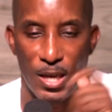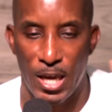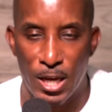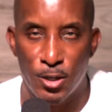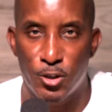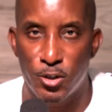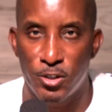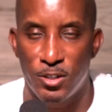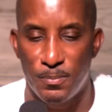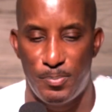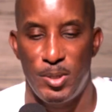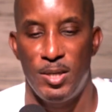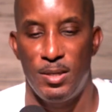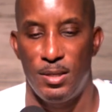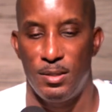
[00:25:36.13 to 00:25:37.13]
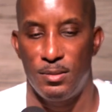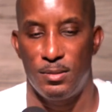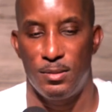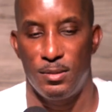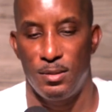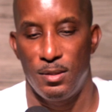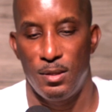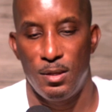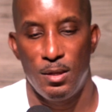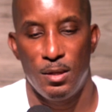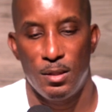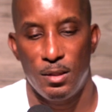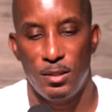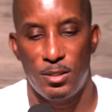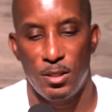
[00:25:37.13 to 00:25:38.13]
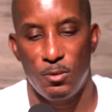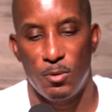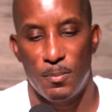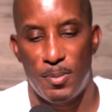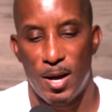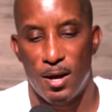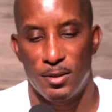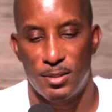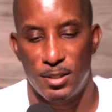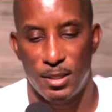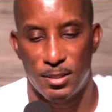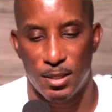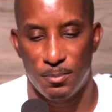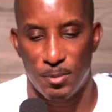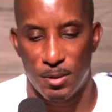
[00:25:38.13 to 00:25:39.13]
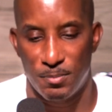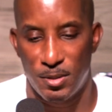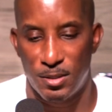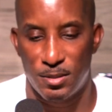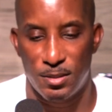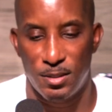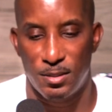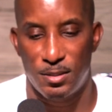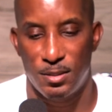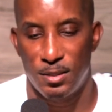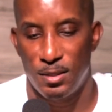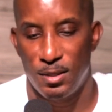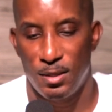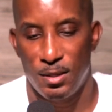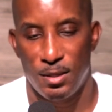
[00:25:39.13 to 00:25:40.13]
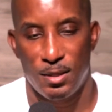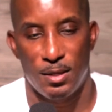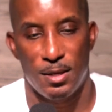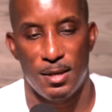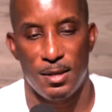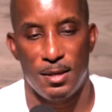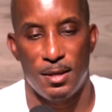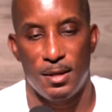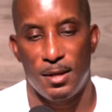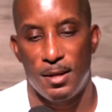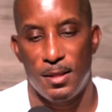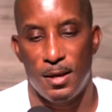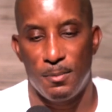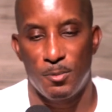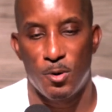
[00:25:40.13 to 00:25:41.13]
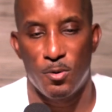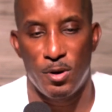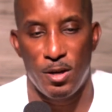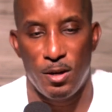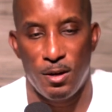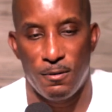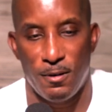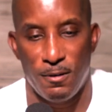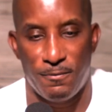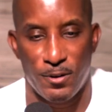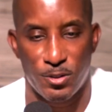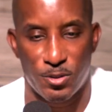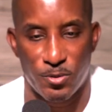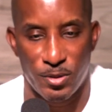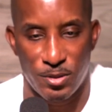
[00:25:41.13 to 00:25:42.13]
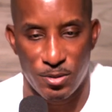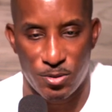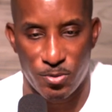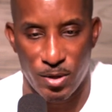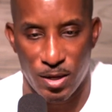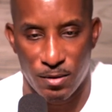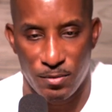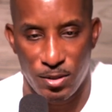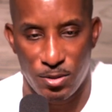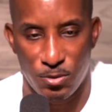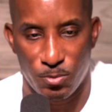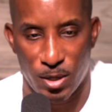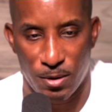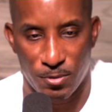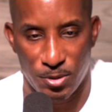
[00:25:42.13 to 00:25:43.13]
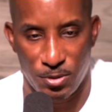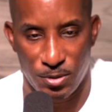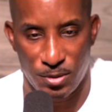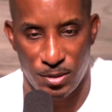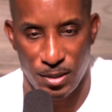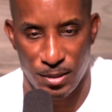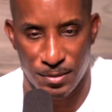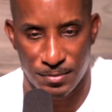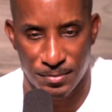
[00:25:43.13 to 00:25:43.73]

Interdependence. Listen to what Paul says. I'm, I'm this this. Uh, I'm going here in 1 Corinthians 12. This is what I want you to see.